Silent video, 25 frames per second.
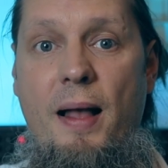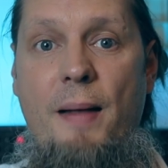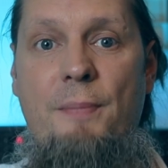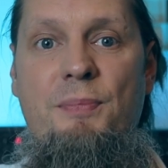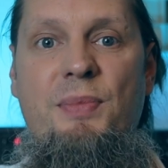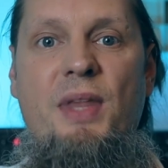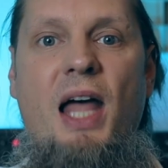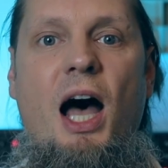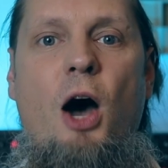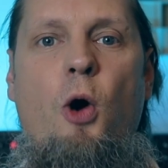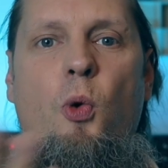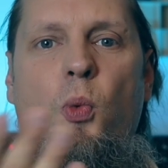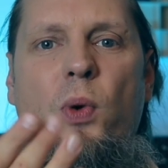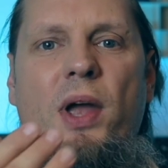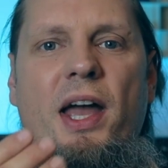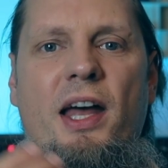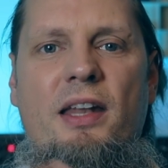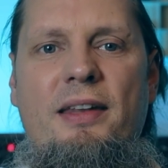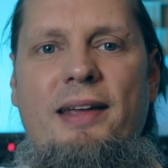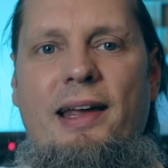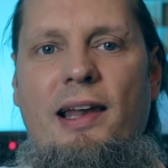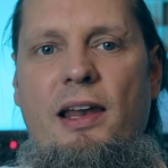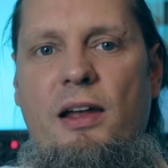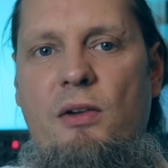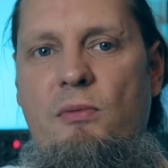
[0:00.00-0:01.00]
Now we are
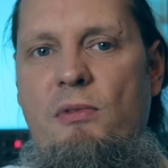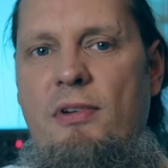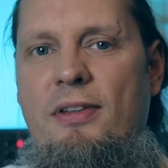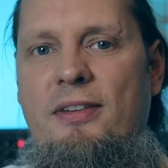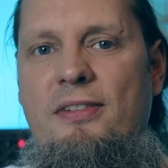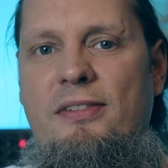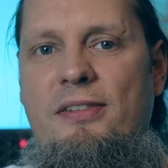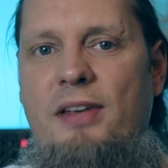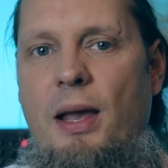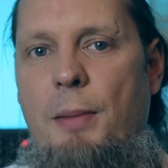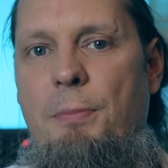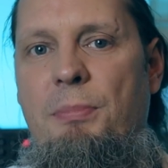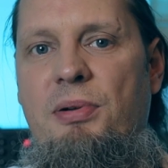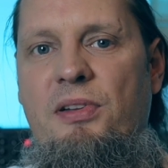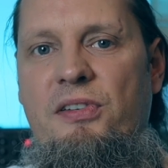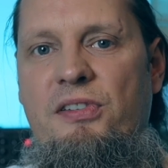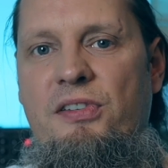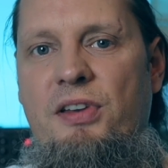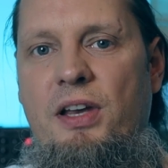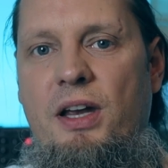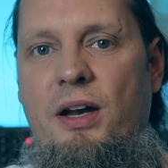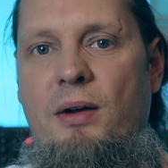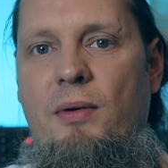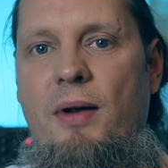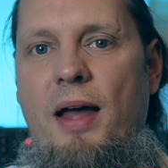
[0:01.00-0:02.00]
dealing with samples
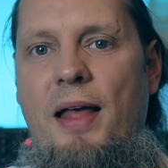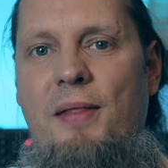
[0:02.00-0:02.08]
here,